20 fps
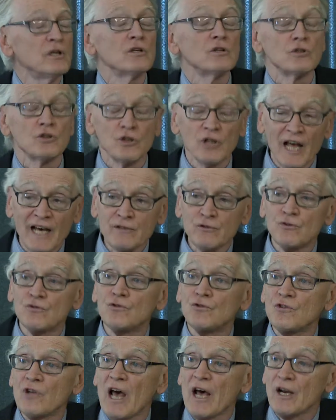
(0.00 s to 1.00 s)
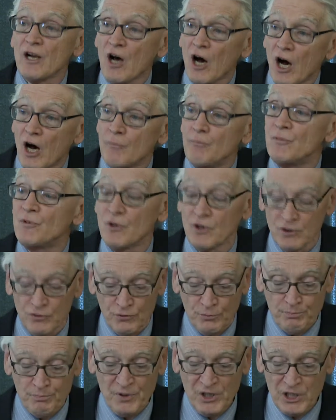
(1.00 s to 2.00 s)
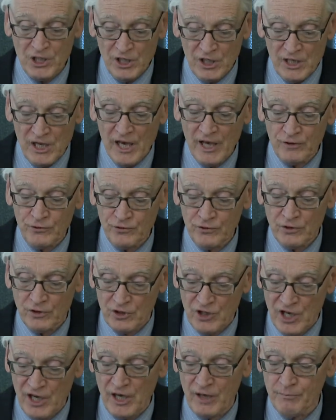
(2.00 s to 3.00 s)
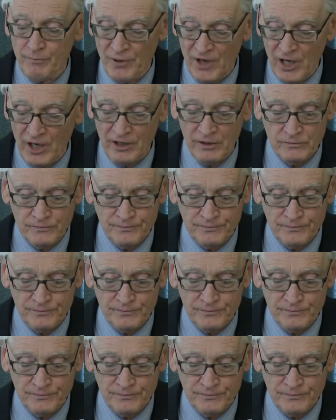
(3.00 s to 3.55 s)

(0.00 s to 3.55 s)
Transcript: Let's set up this BDS campaign.